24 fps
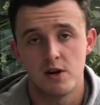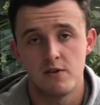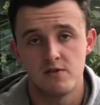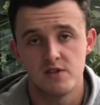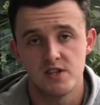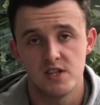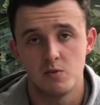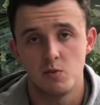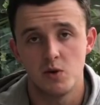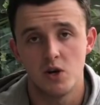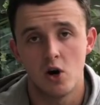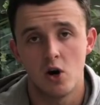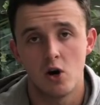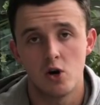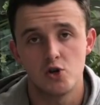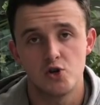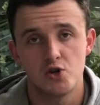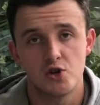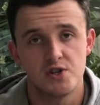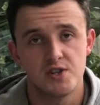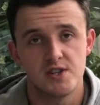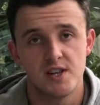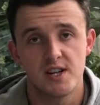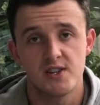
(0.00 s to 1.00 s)
obviously we can't
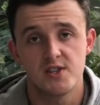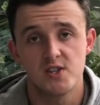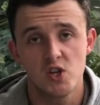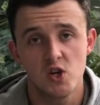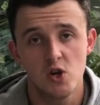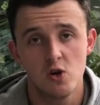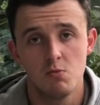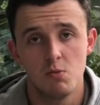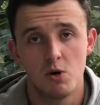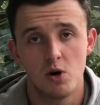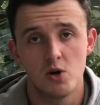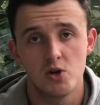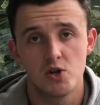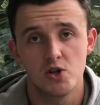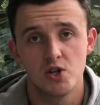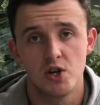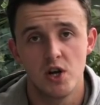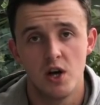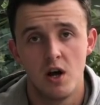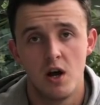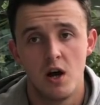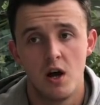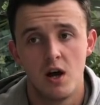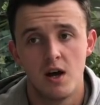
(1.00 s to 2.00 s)
judge that too much.
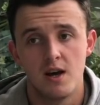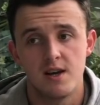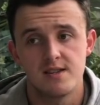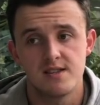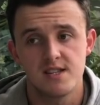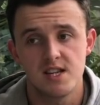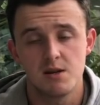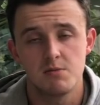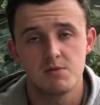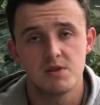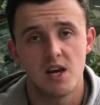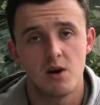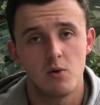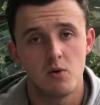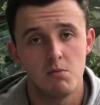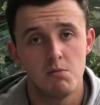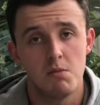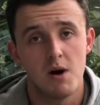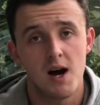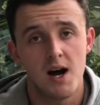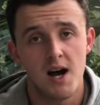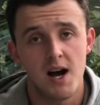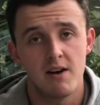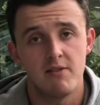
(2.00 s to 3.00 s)
It seems like we
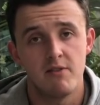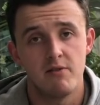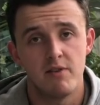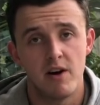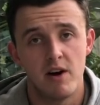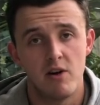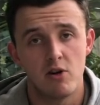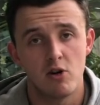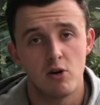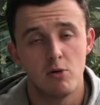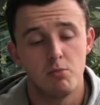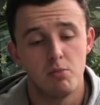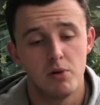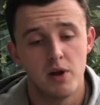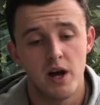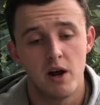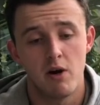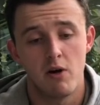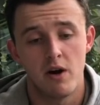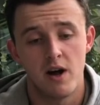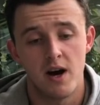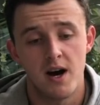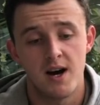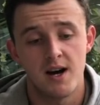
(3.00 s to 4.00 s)
might have a very good player
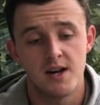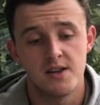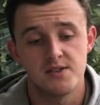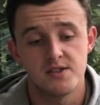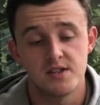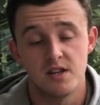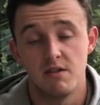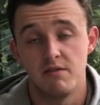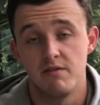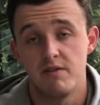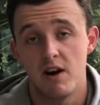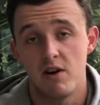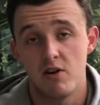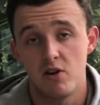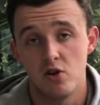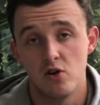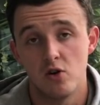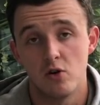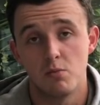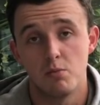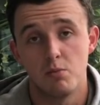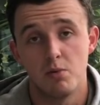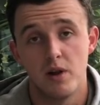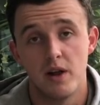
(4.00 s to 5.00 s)
on our hands, and a very
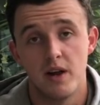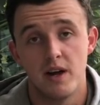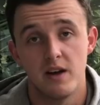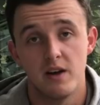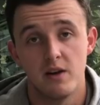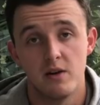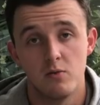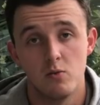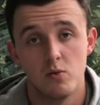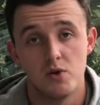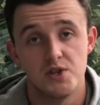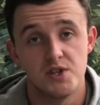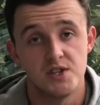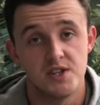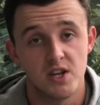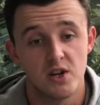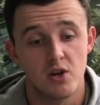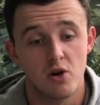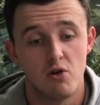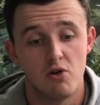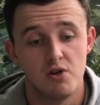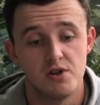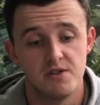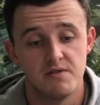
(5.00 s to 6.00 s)
young player, which is
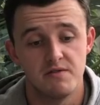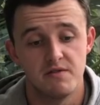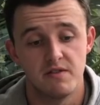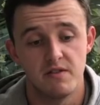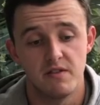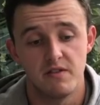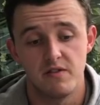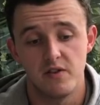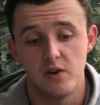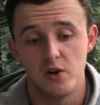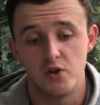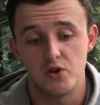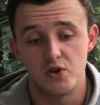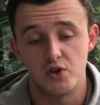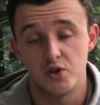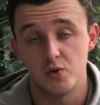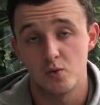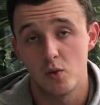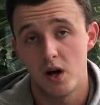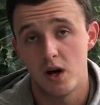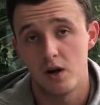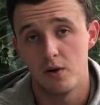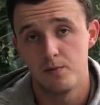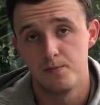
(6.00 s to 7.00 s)
encouraging for the future as
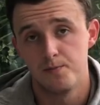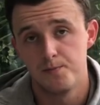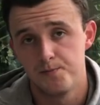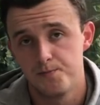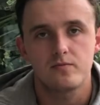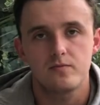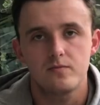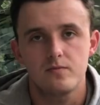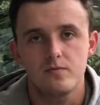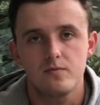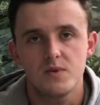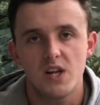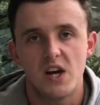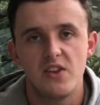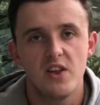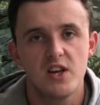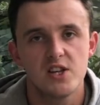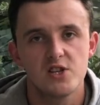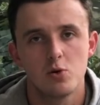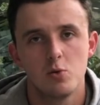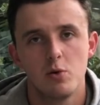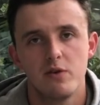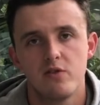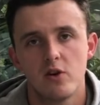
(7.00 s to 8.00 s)
well. And
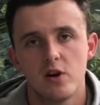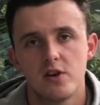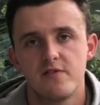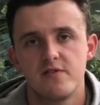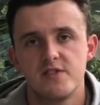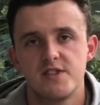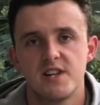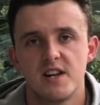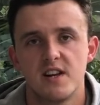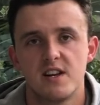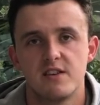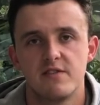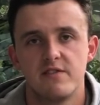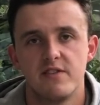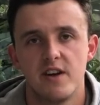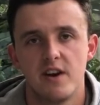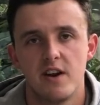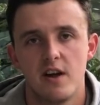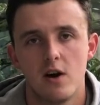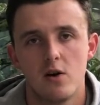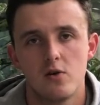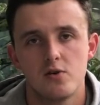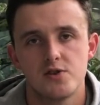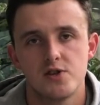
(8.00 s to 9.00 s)
that's all we've got for today's
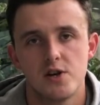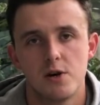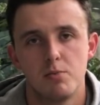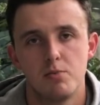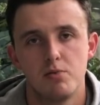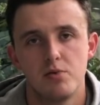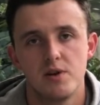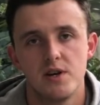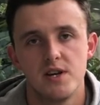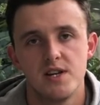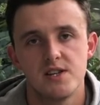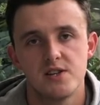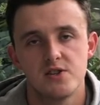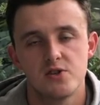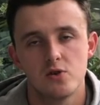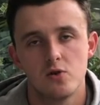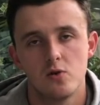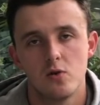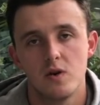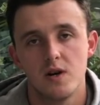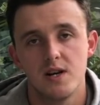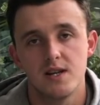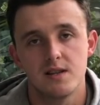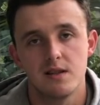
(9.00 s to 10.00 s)
video, so please, as
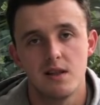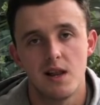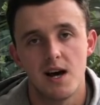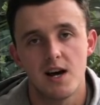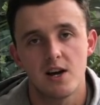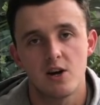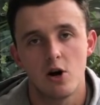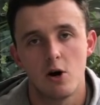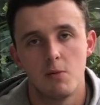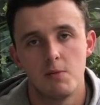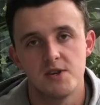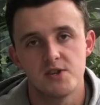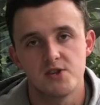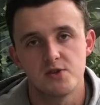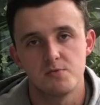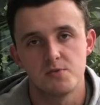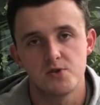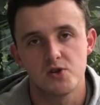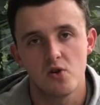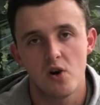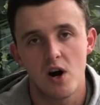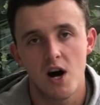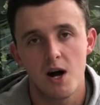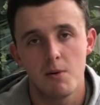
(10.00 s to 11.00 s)
always, like, comment,
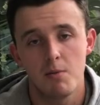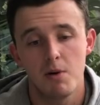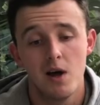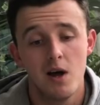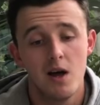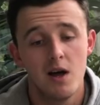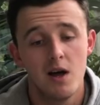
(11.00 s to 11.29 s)
subscribe.